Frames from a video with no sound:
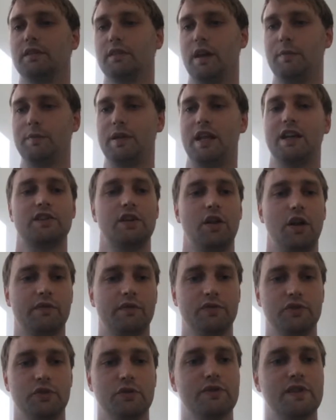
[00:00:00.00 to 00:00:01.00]
I actually
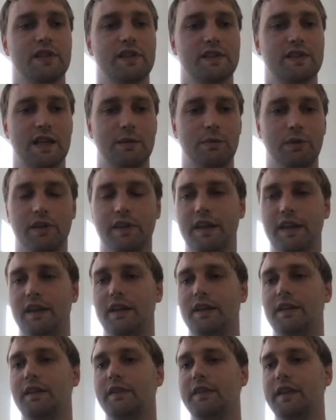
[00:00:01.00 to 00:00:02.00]
often use the example
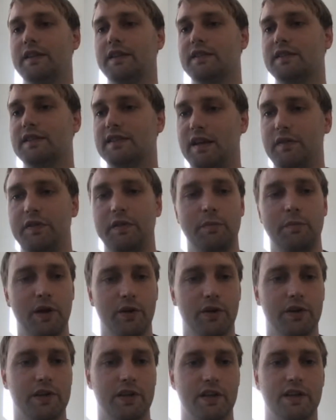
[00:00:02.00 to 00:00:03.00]
that South
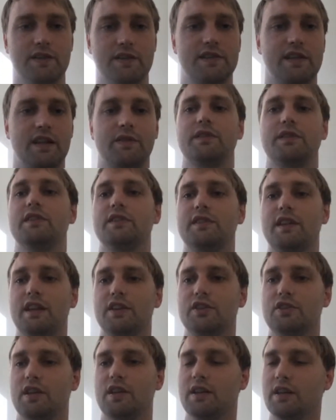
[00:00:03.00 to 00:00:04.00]
America and Southeast
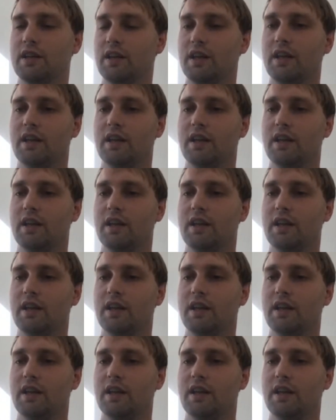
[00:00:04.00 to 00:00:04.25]
Asia